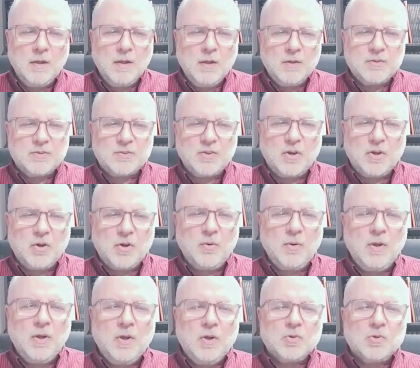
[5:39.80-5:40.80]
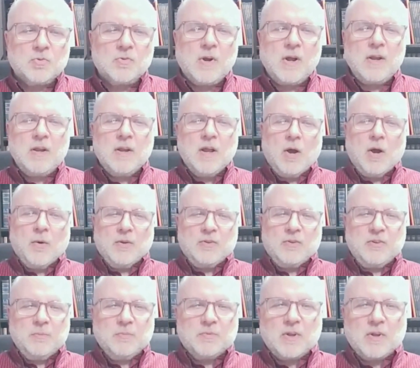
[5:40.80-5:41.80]
So right now, it
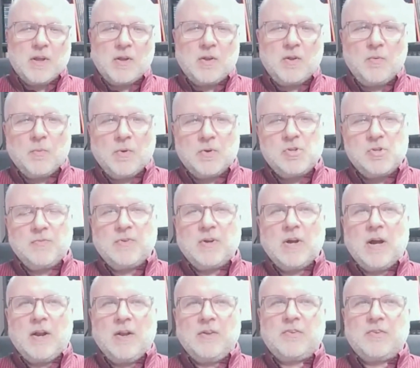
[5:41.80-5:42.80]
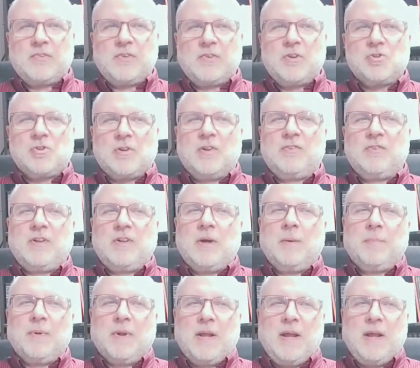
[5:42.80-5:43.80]
seems like what you've got is essentially a
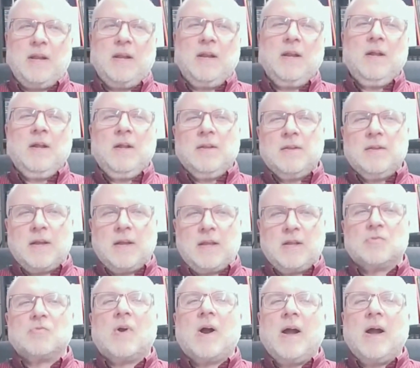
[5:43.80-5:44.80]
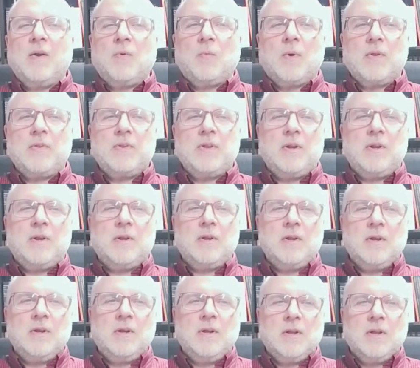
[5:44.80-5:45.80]
template that can ride
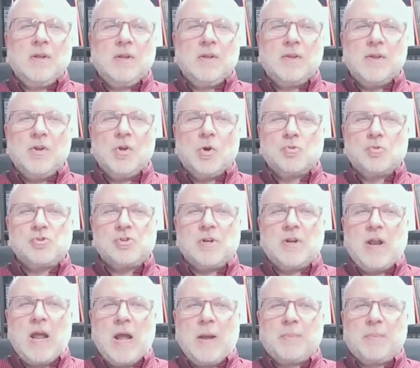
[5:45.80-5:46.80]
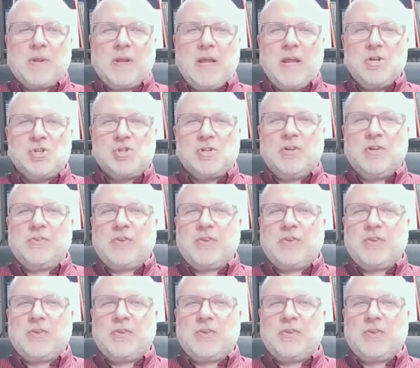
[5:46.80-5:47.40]
within the Notion application.